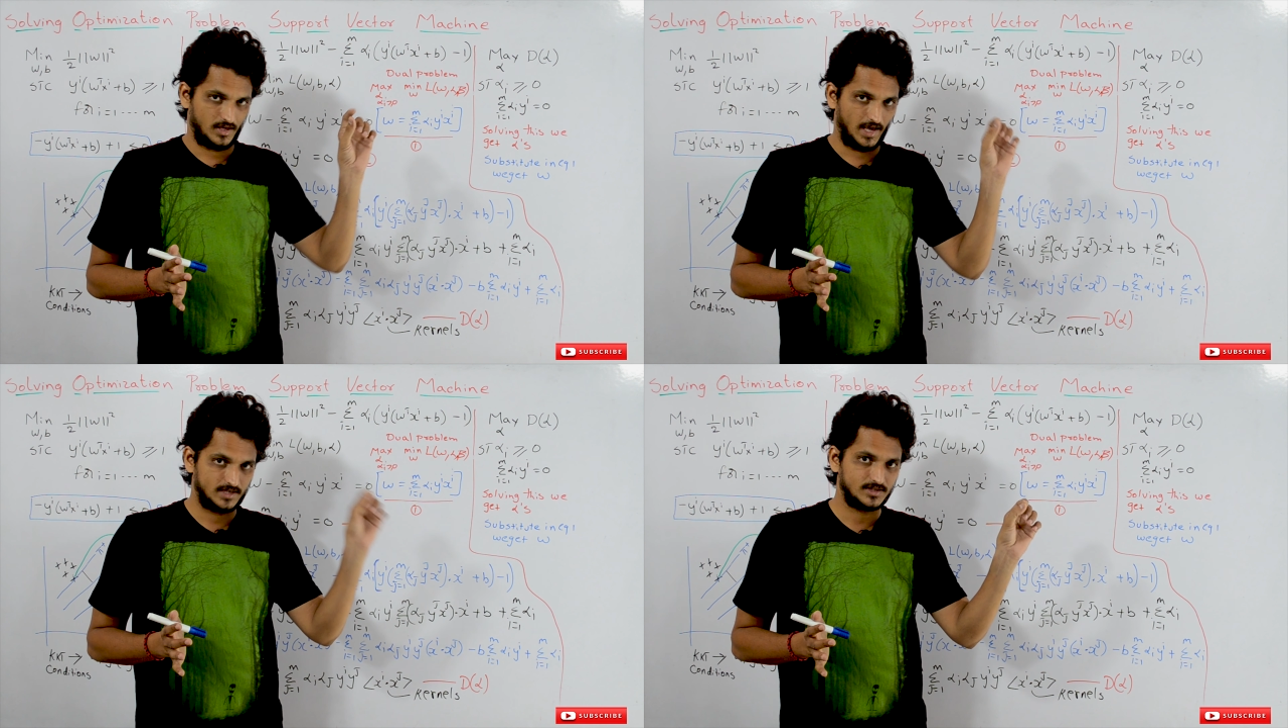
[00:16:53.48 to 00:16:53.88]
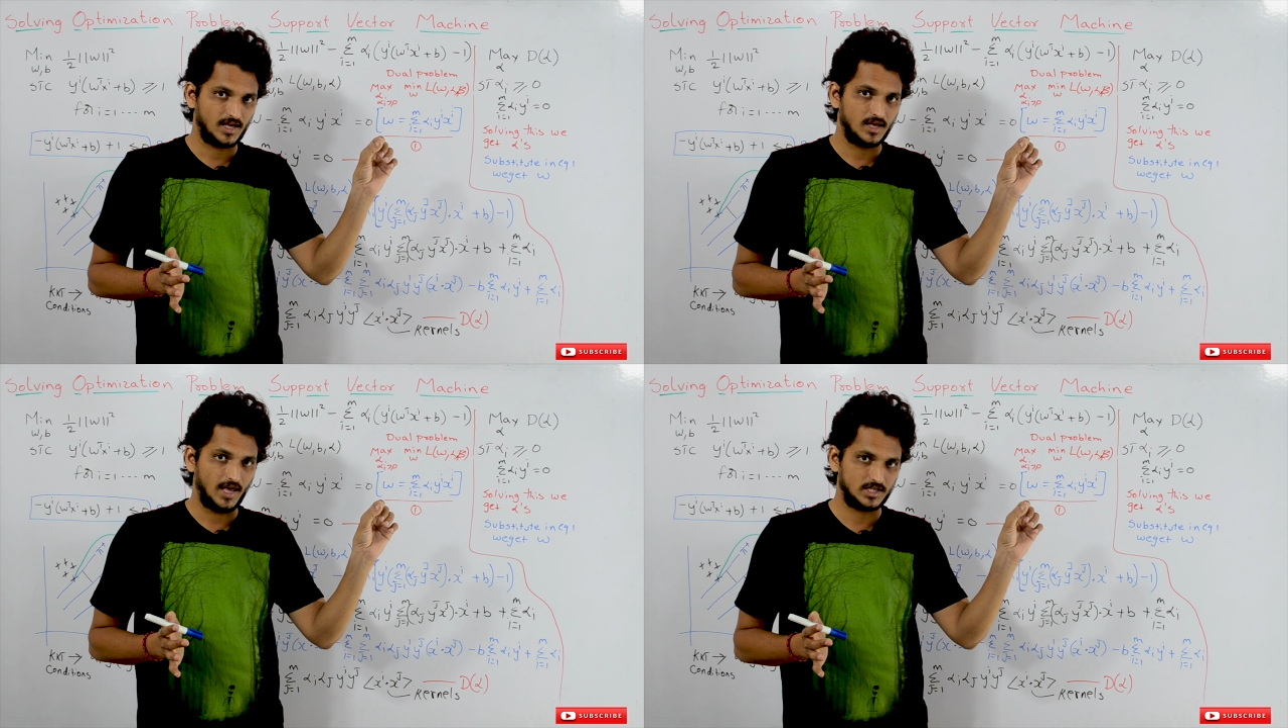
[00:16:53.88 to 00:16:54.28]

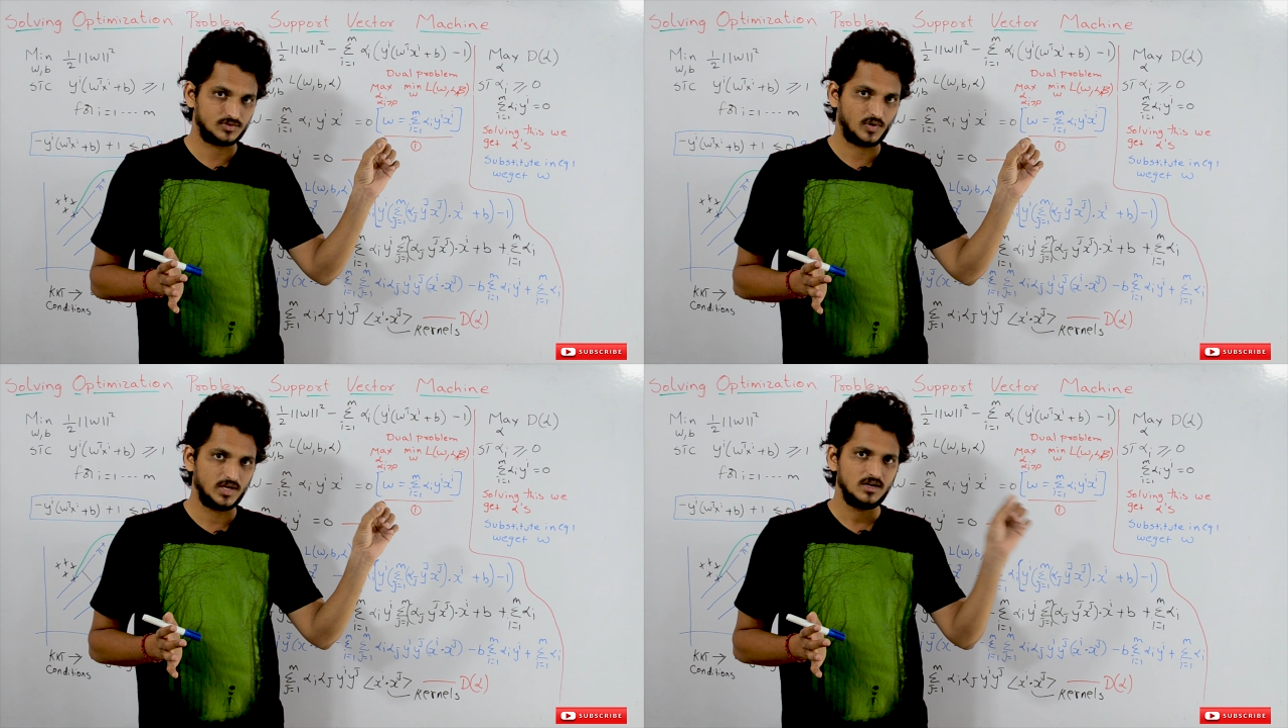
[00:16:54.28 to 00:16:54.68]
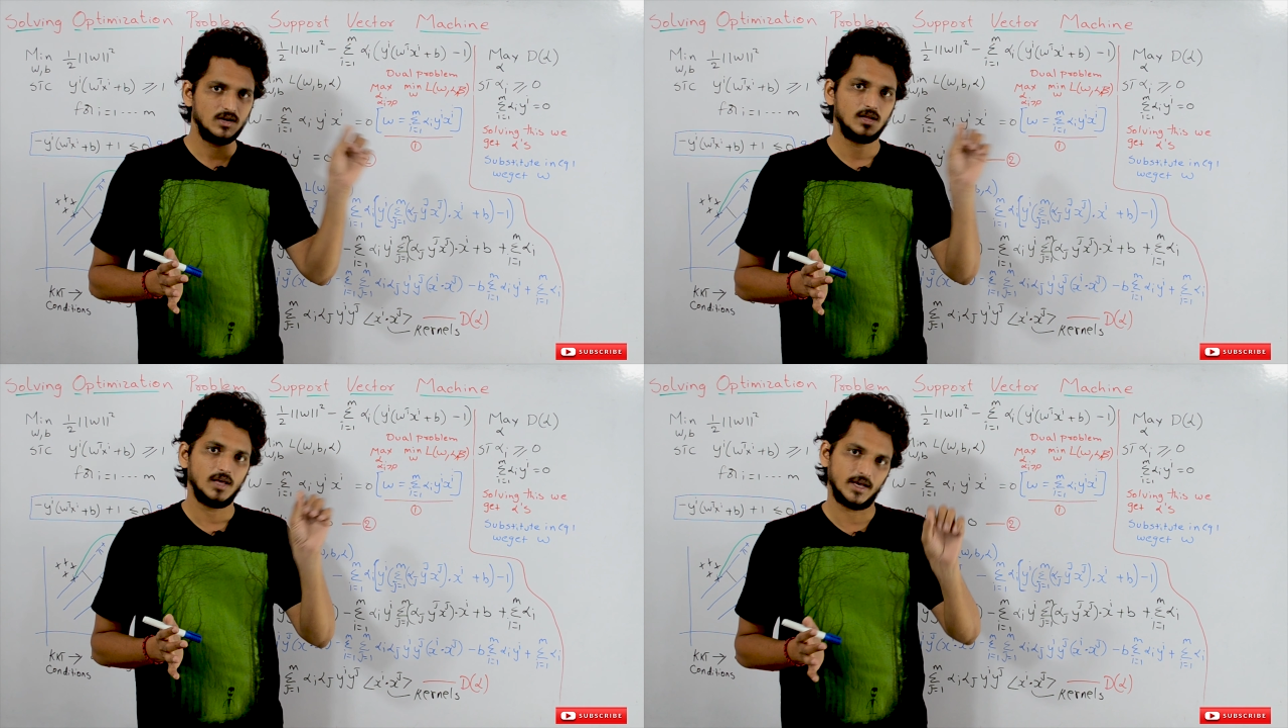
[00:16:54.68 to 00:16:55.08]
x one,
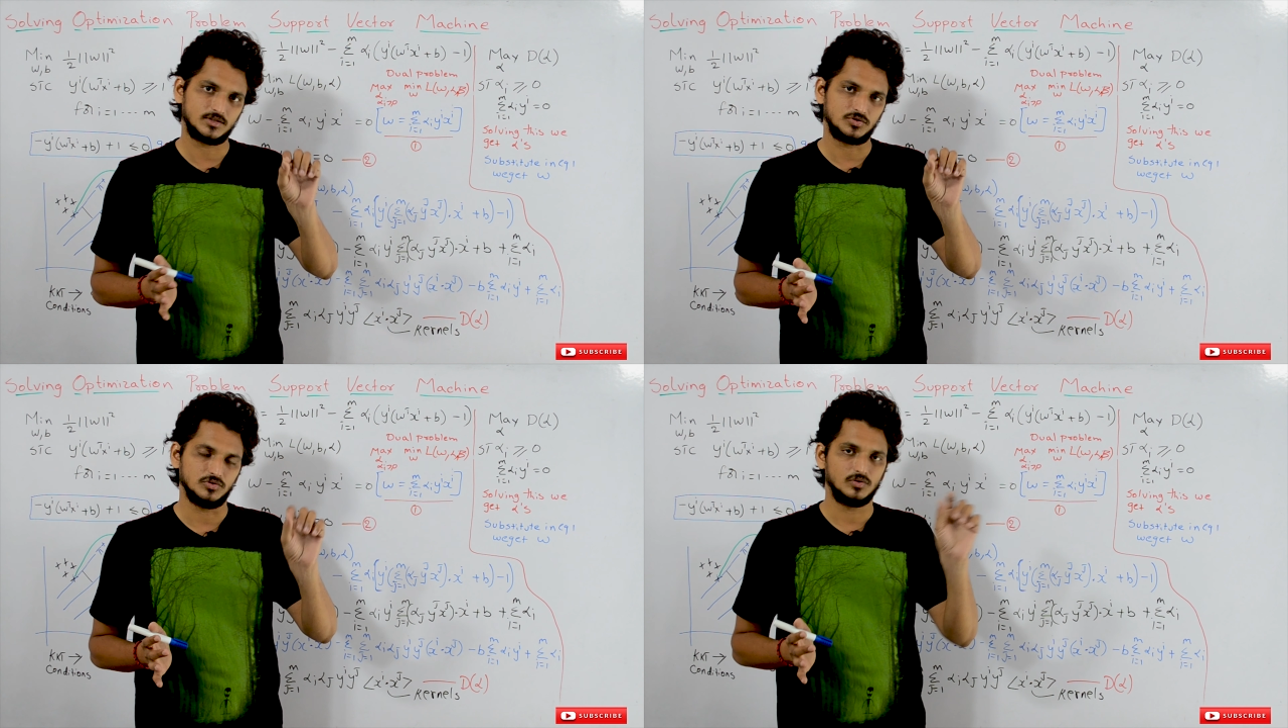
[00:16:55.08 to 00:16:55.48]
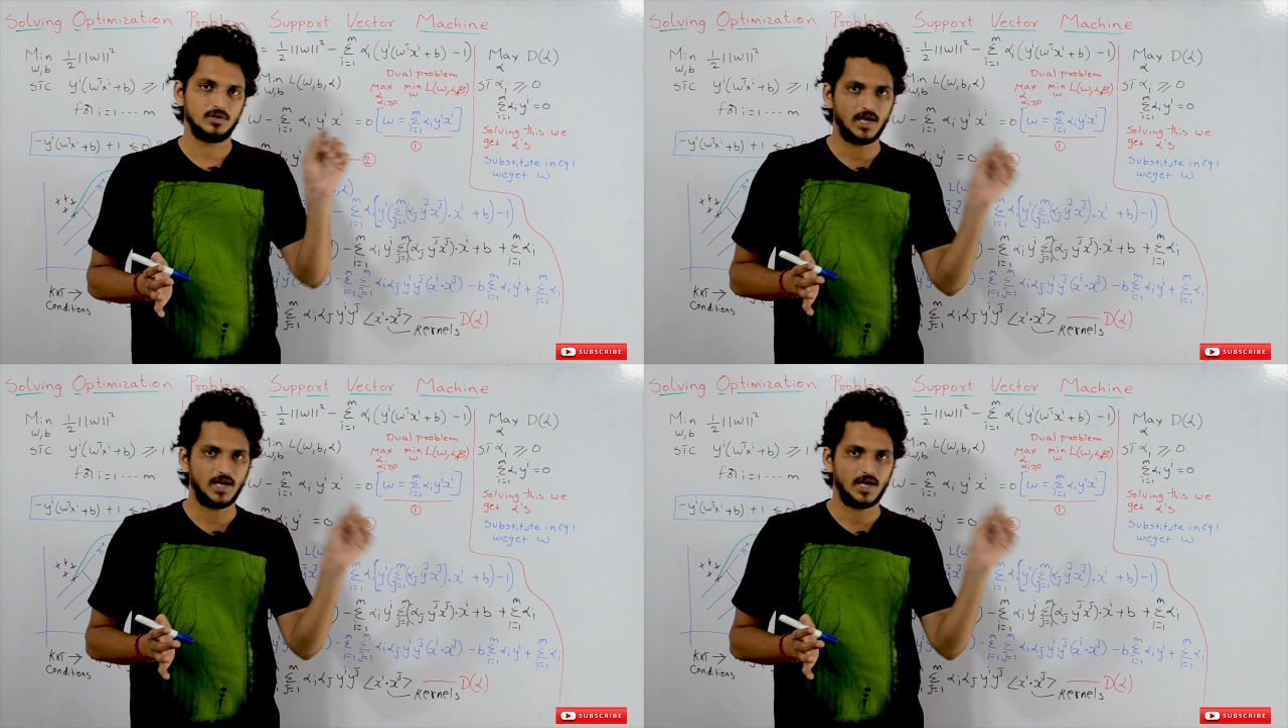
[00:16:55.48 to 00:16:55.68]
x two,